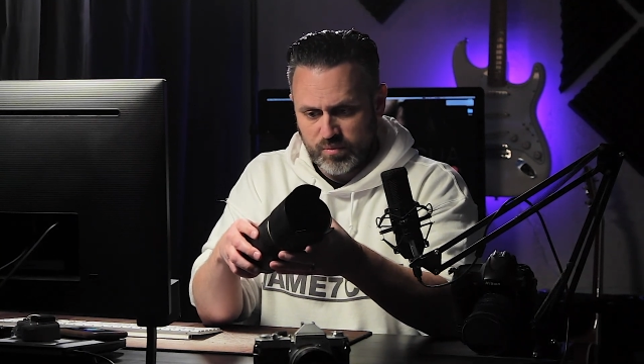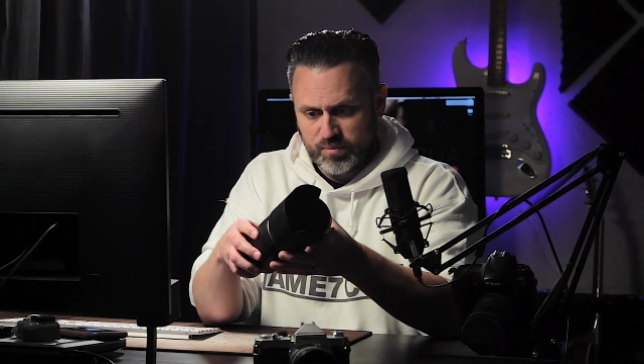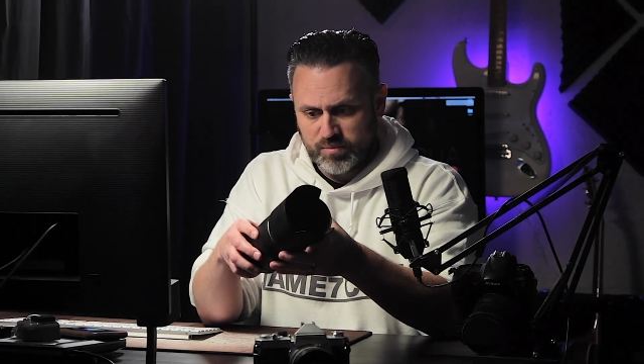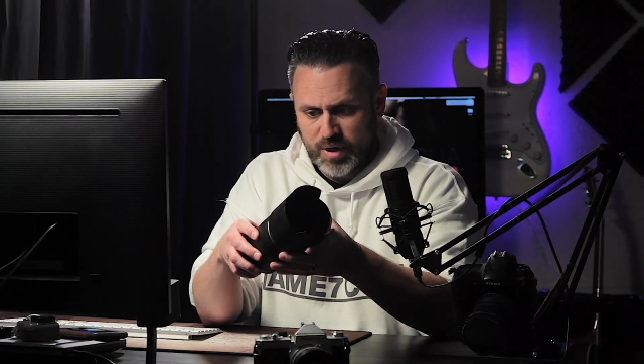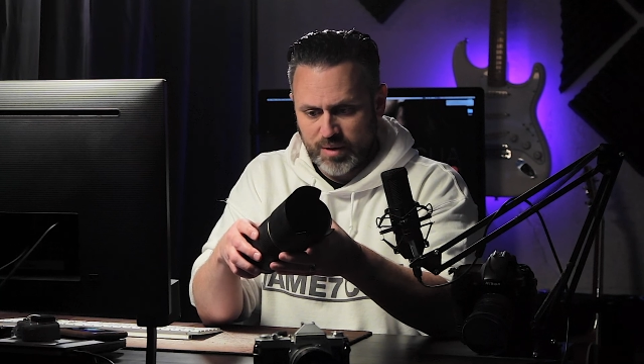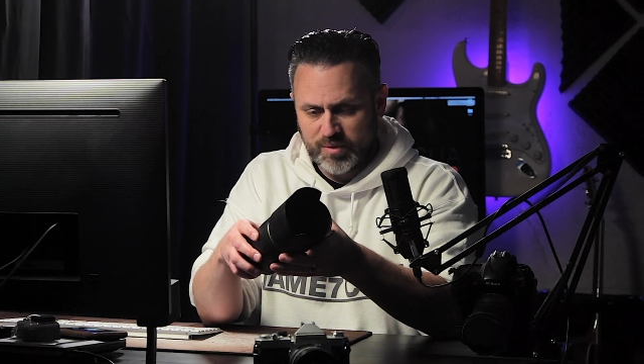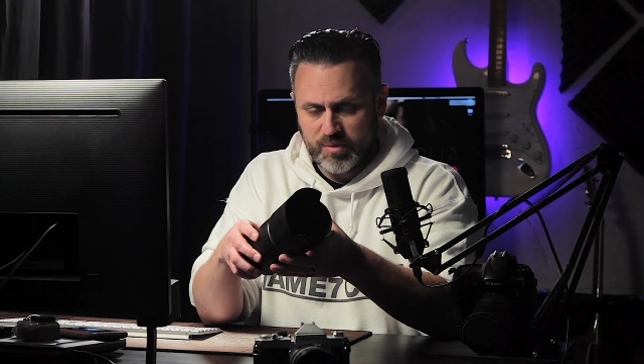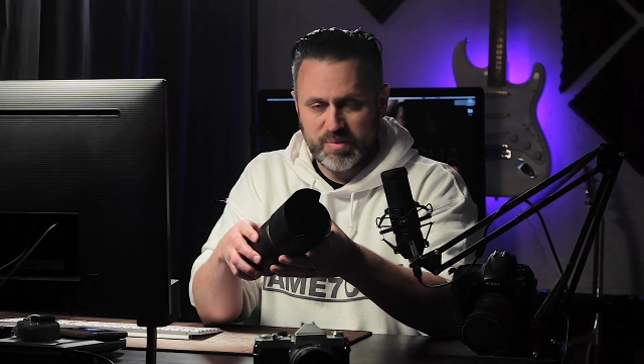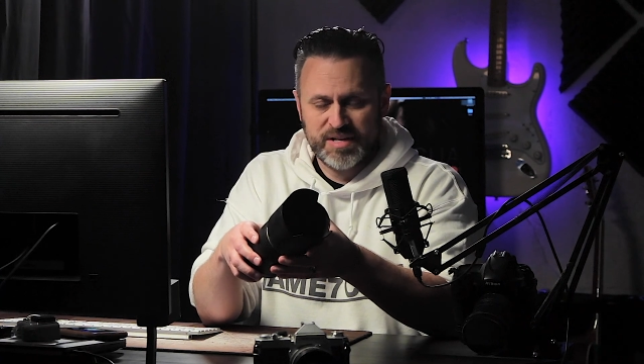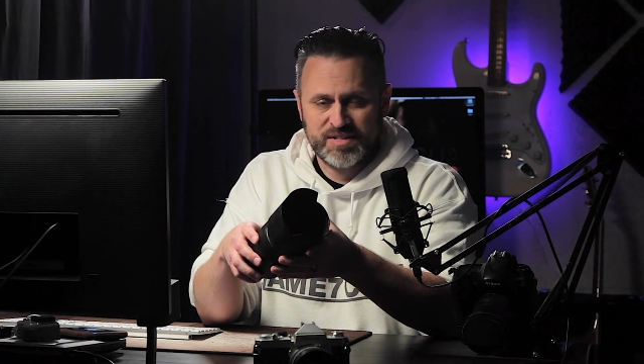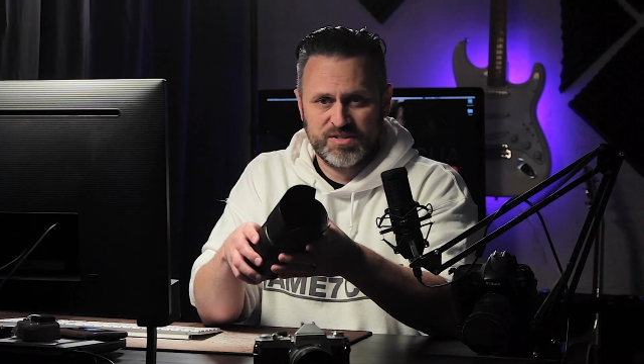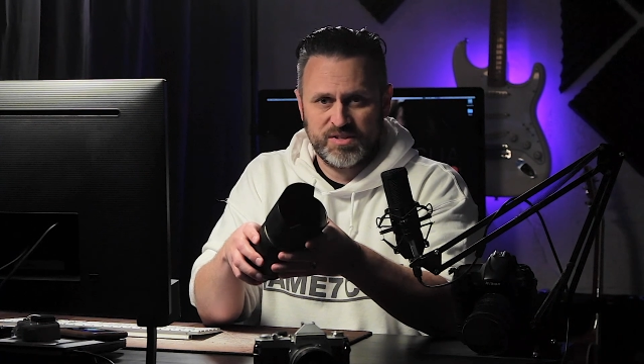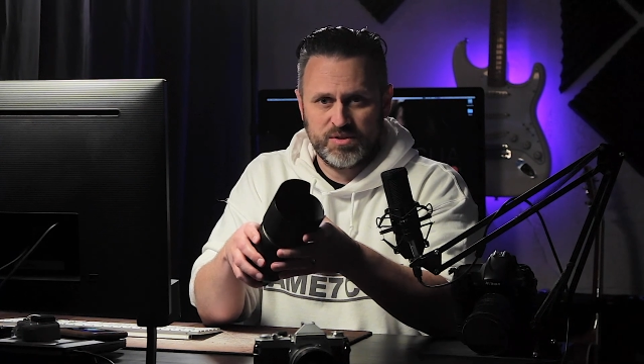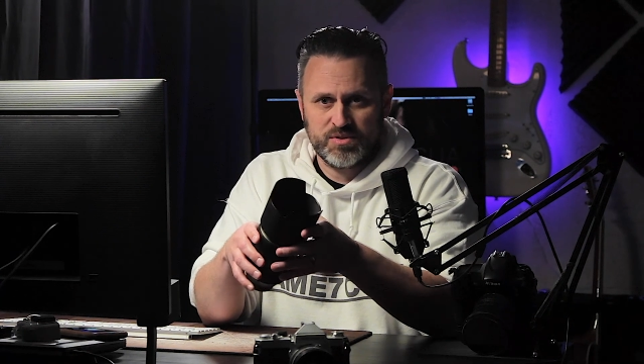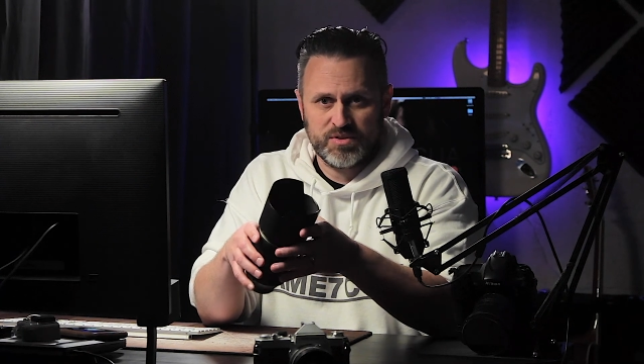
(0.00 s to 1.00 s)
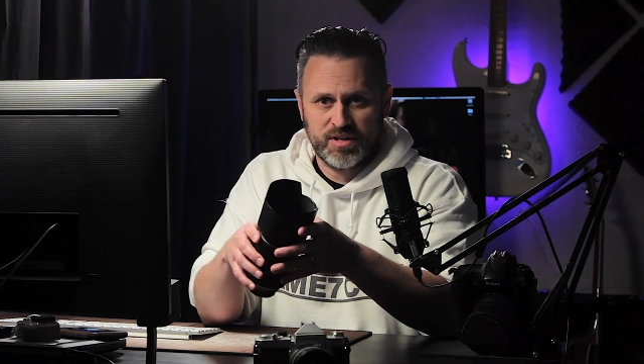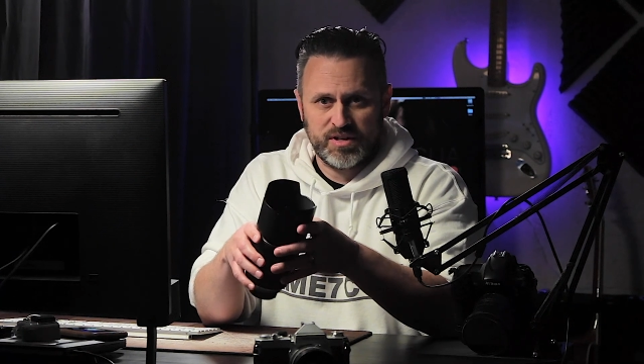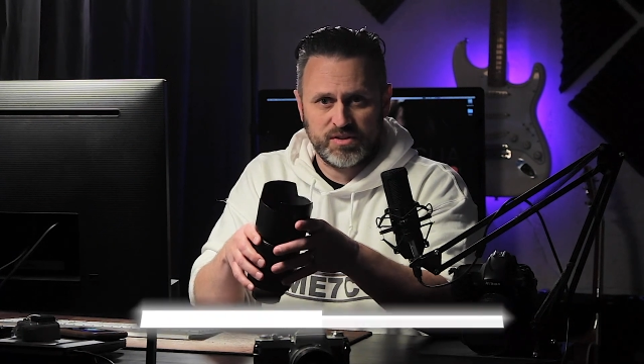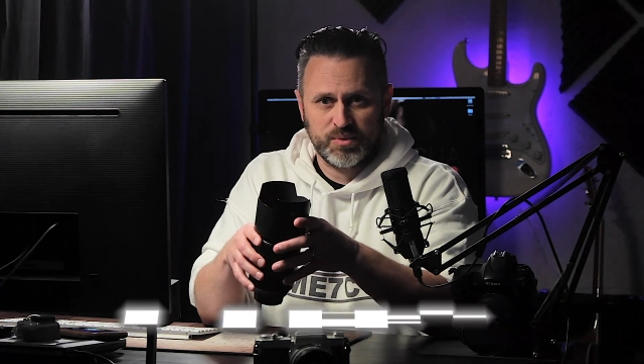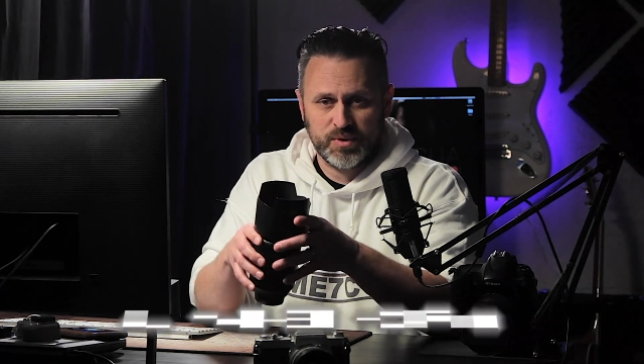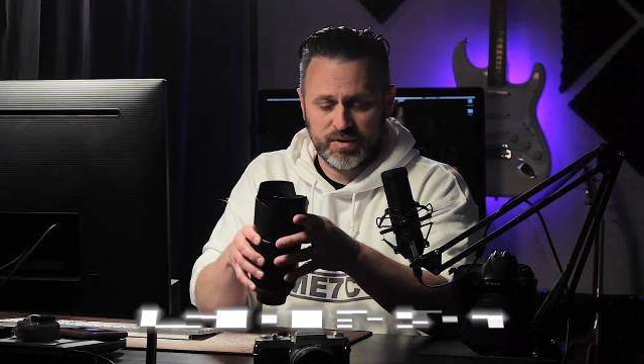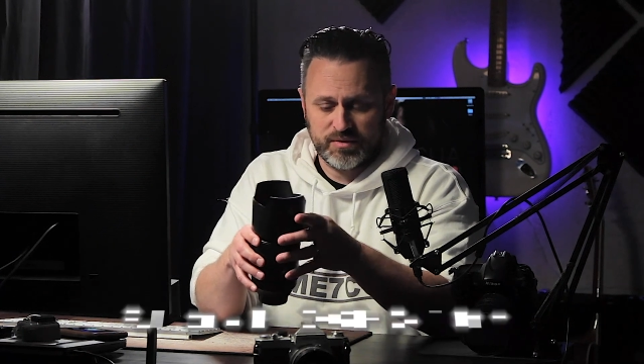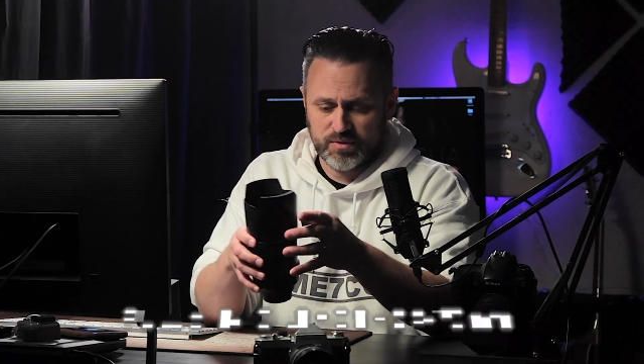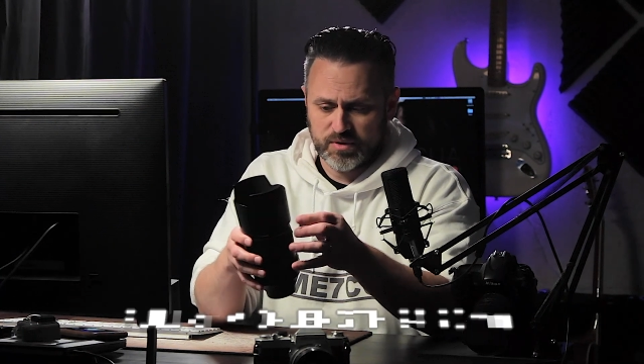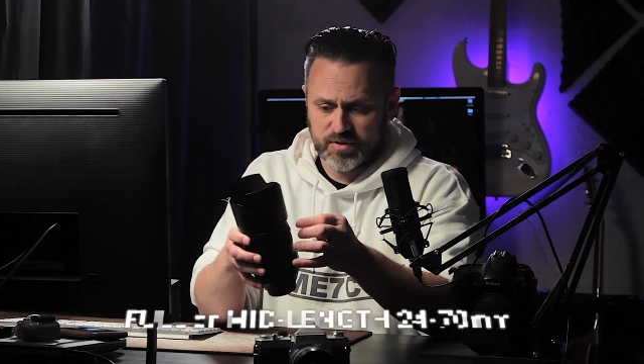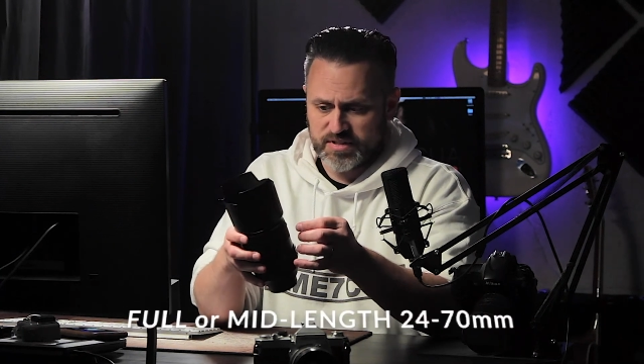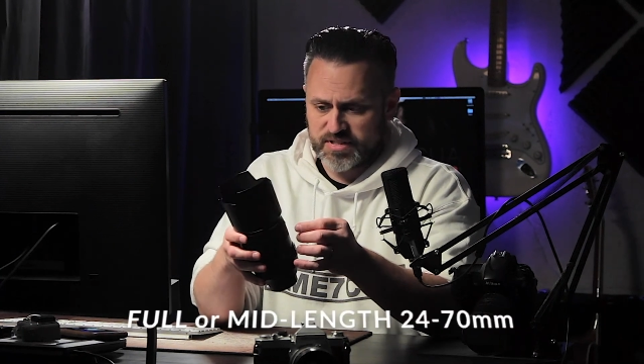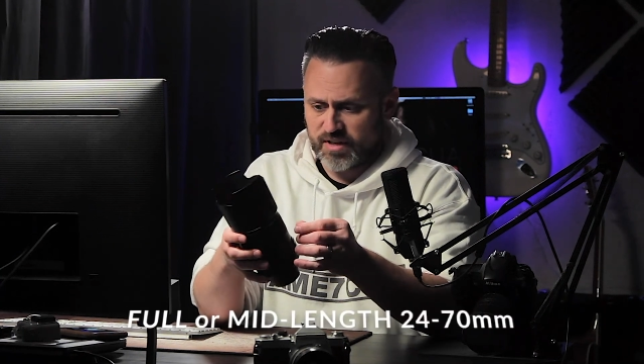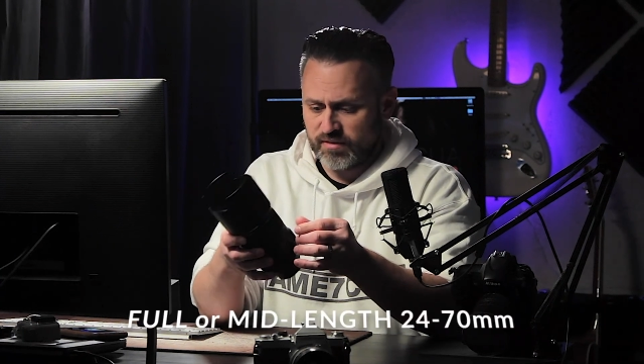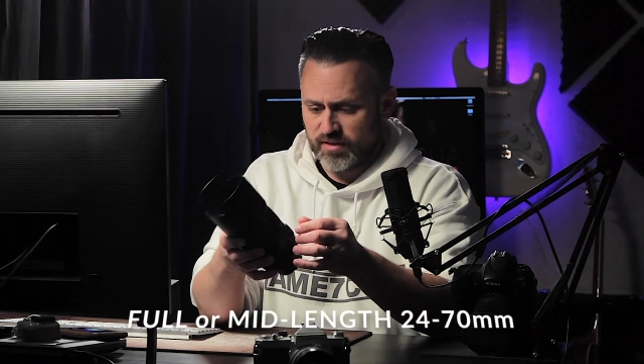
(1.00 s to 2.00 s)
probably best to use a
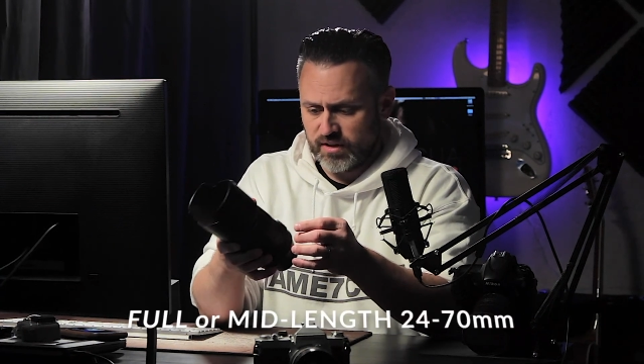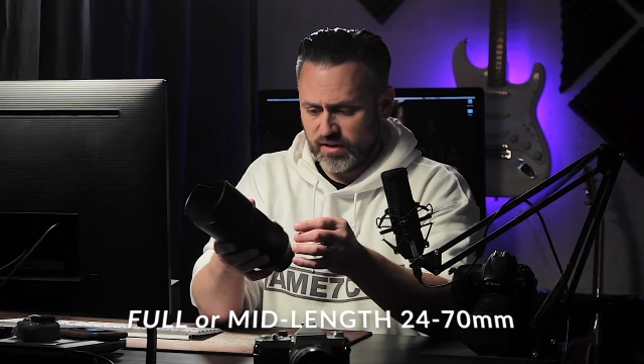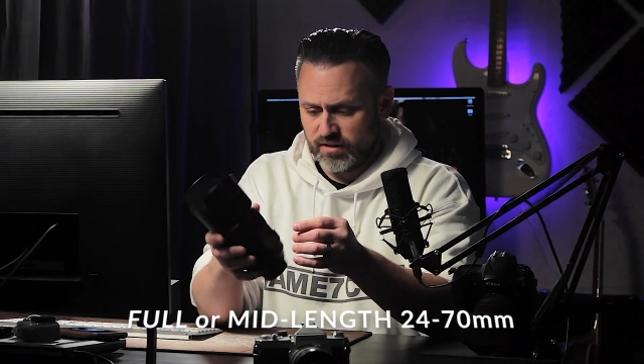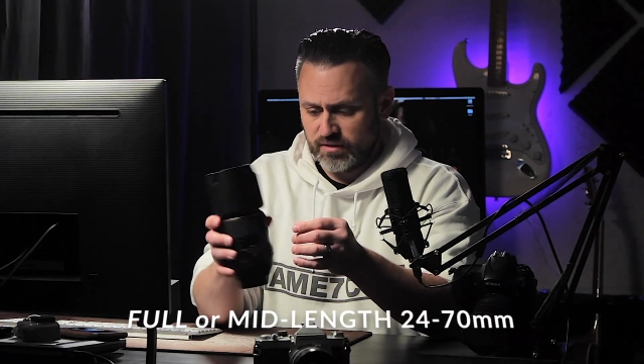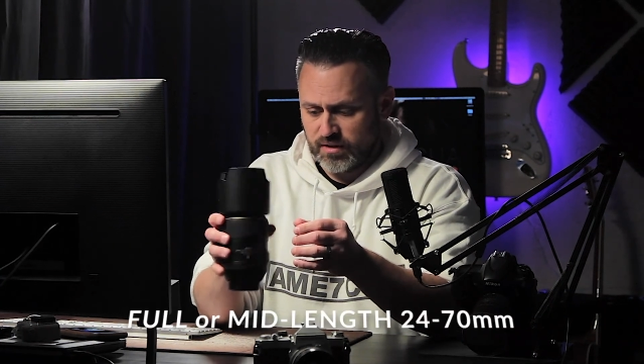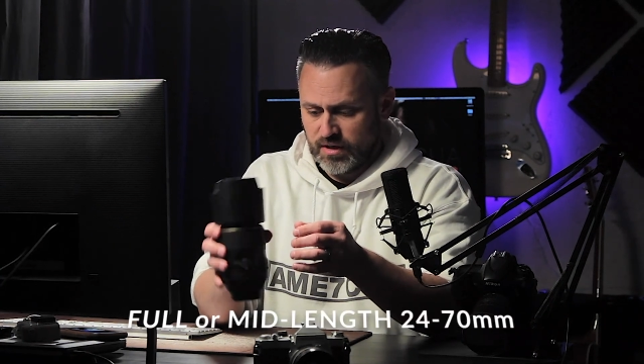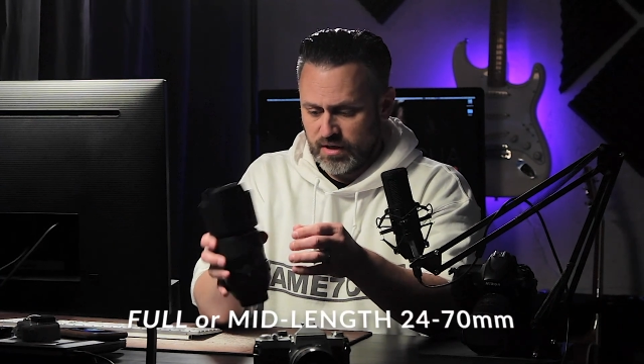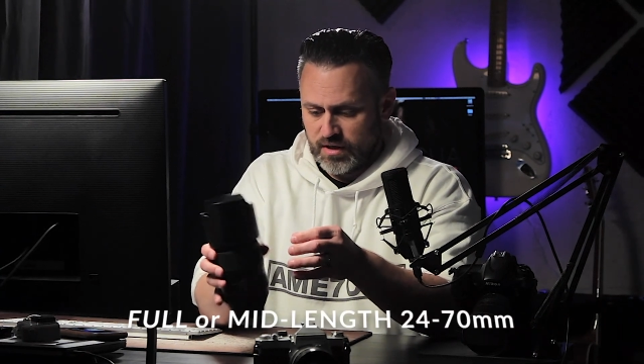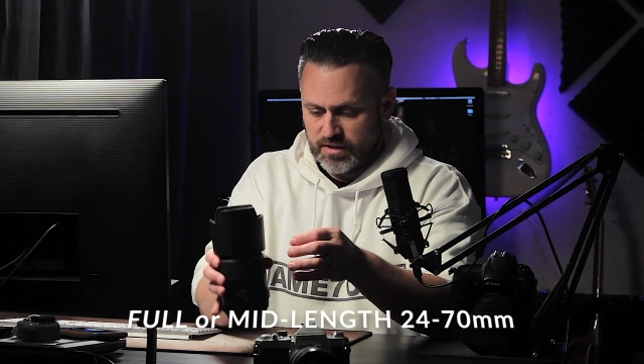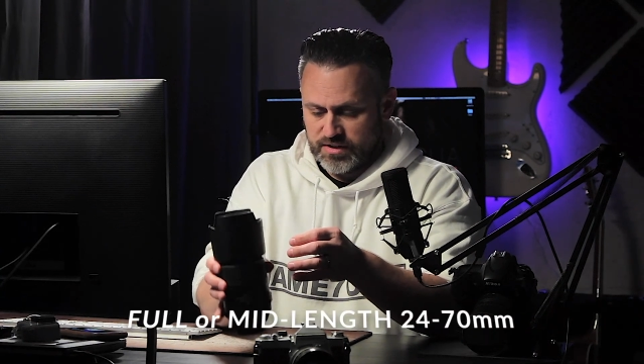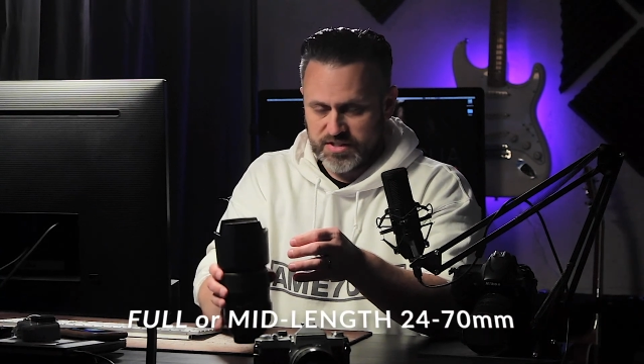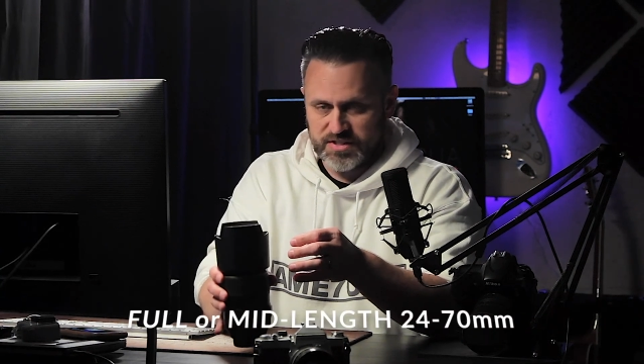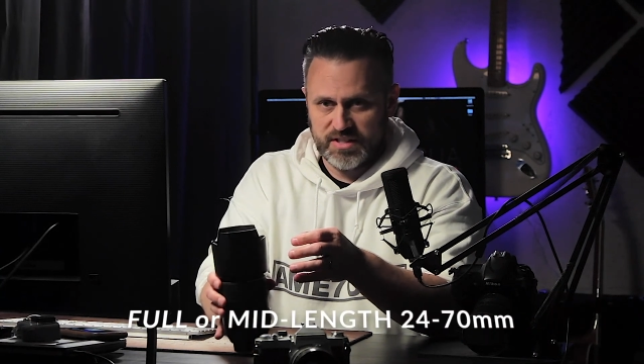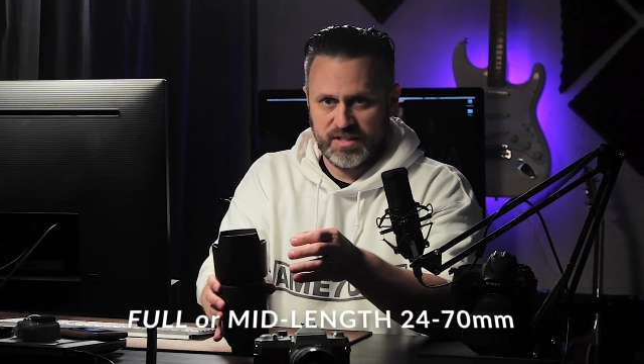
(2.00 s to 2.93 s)
24-70 just to